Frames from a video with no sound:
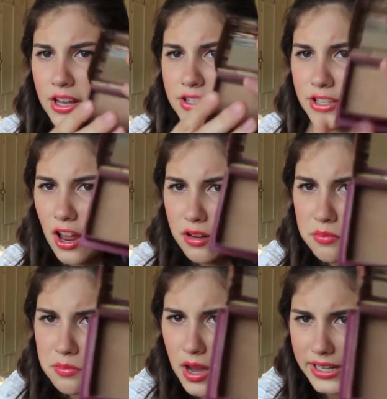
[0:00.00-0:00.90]
It's not
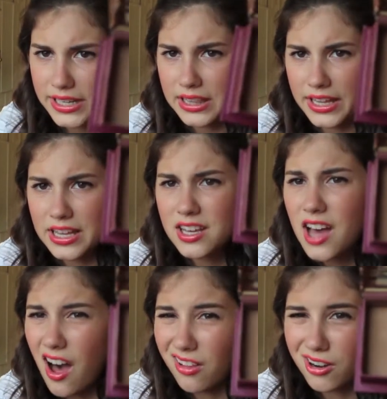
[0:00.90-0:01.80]
a muddy like
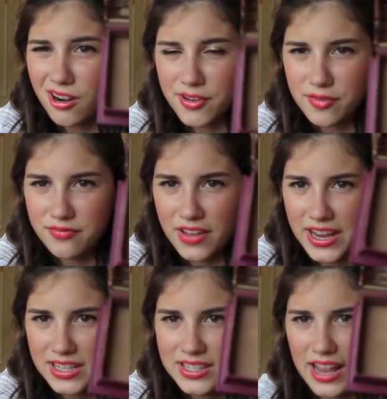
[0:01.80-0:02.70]
color on your
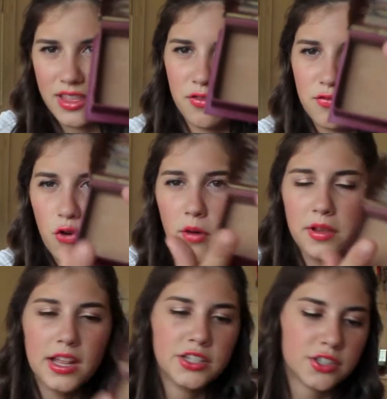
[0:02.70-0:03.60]
face and the
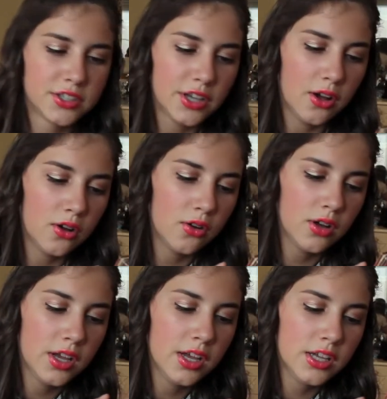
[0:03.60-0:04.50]
formula is just
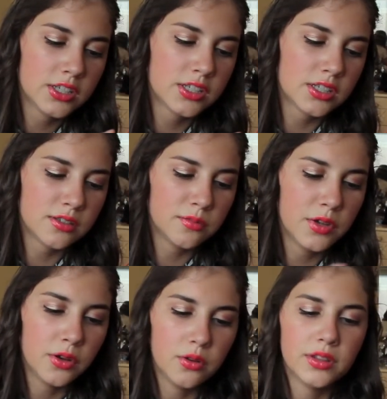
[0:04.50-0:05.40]
so
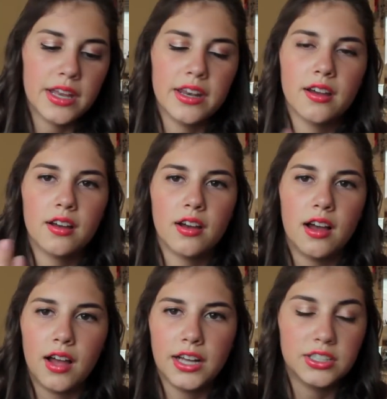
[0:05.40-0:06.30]
smooth and
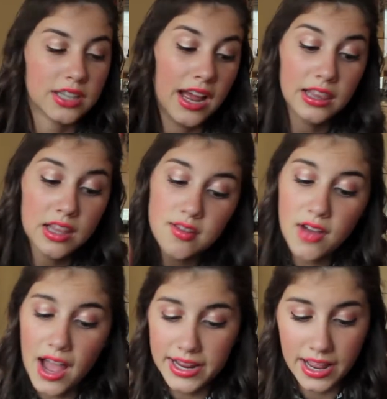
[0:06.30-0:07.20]
oh, I just I
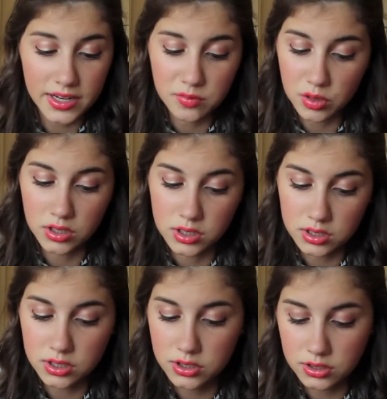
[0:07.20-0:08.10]
love high-end
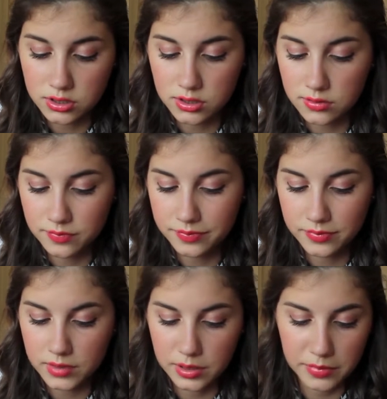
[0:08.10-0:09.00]
bronzers. They're just
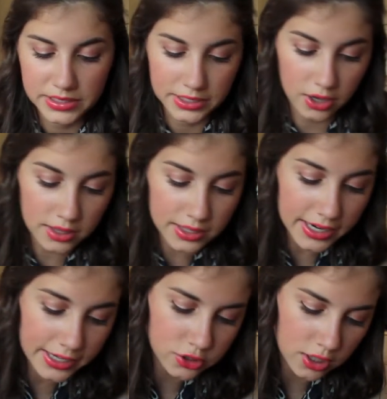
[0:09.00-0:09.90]
amazing. Not that
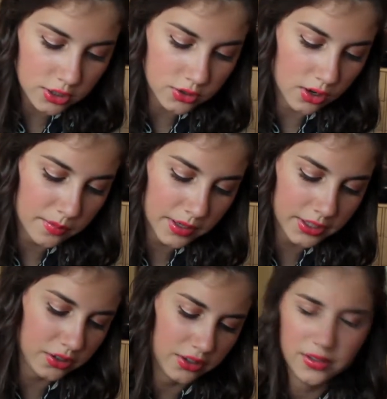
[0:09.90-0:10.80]
I eat drugstore
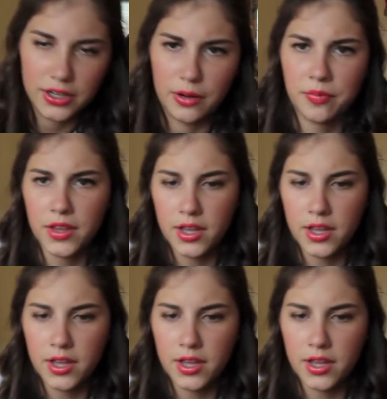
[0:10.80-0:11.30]
but you you know.